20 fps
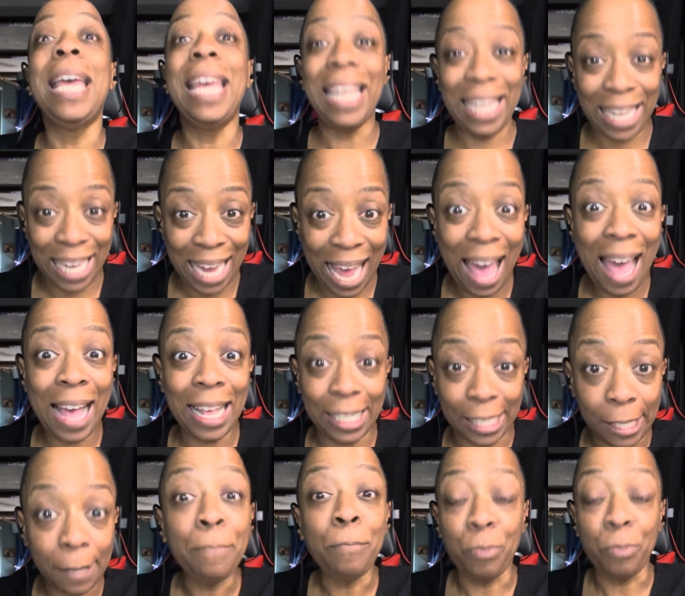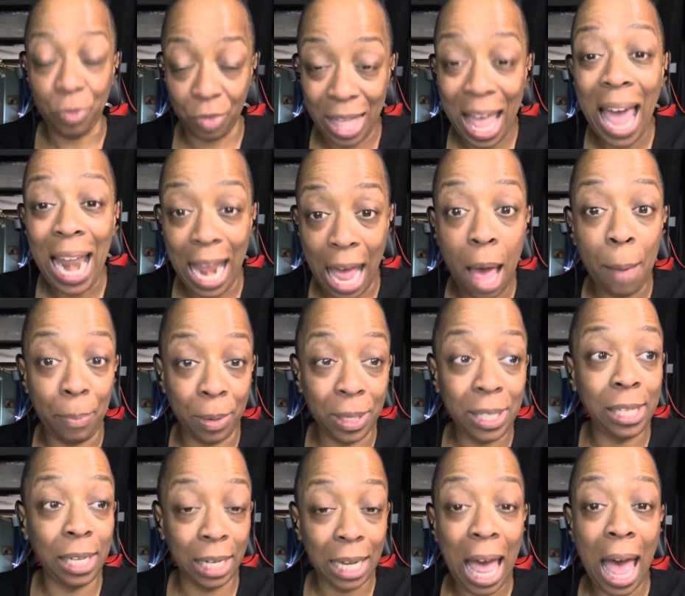Yes, that
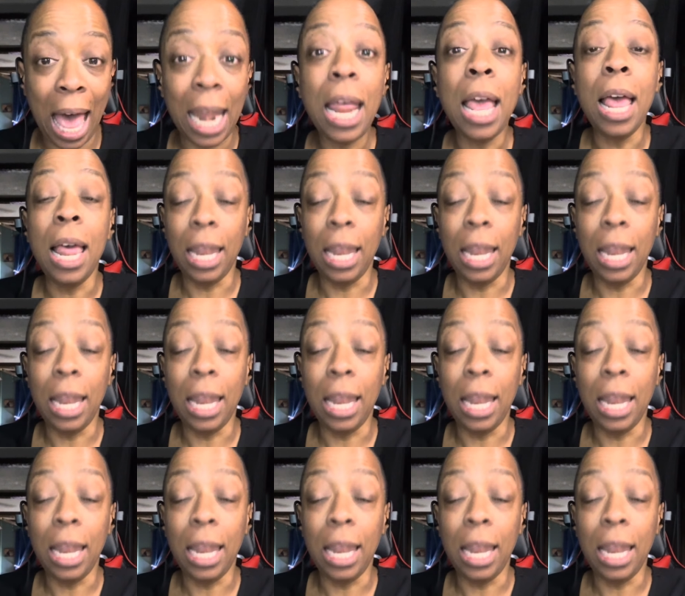happens a lot.